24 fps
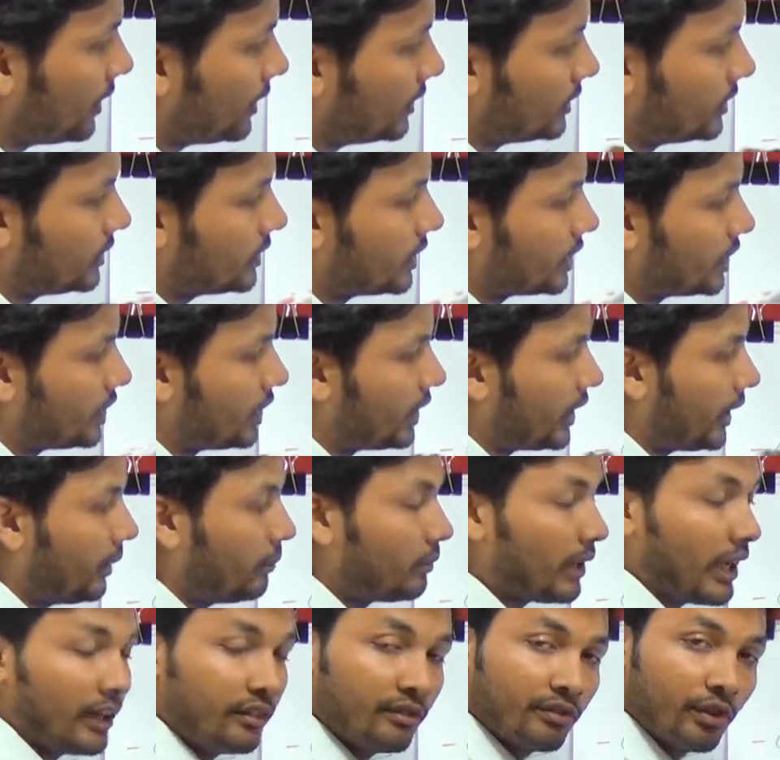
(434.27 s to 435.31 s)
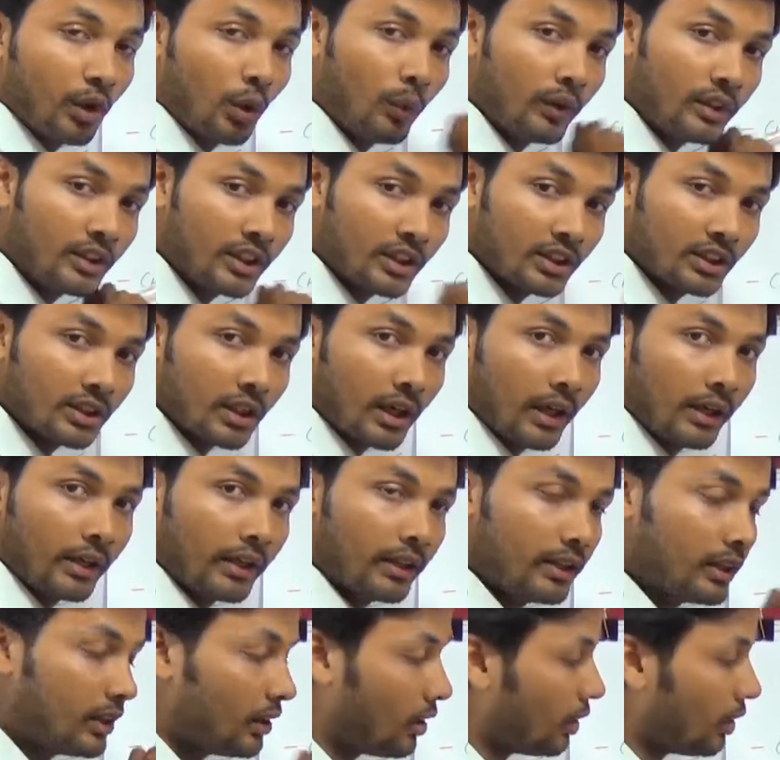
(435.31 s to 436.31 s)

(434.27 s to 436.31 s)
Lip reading: This is a streamline flow which is cutting the